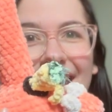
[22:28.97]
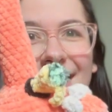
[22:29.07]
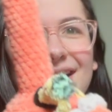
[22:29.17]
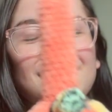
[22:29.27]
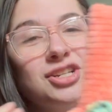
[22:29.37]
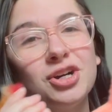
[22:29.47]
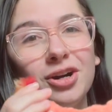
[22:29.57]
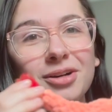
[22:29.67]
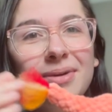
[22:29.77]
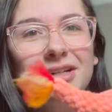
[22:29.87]
is a
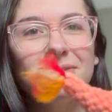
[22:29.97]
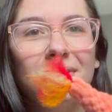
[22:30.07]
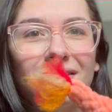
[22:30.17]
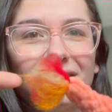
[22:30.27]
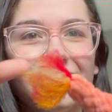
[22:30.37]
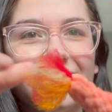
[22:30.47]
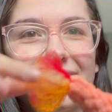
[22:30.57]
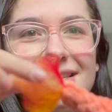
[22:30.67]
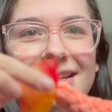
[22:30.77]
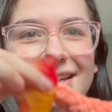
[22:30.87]
Charmander bong. Look at
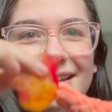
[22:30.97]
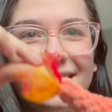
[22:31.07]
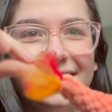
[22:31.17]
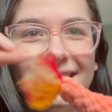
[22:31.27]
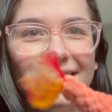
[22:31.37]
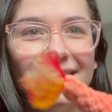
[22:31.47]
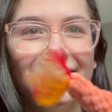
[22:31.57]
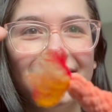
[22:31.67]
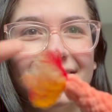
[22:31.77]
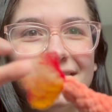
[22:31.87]
this.
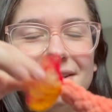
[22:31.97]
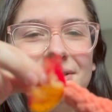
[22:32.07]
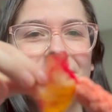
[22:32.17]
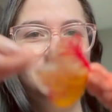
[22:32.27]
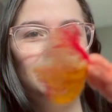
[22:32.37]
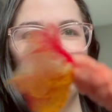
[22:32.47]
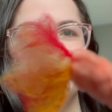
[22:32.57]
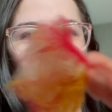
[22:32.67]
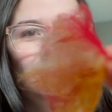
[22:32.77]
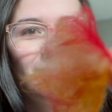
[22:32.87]
Oh, if
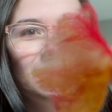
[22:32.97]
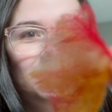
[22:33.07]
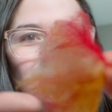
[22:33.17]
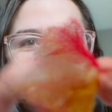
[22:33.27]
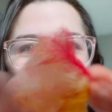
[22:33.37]
my thing wants to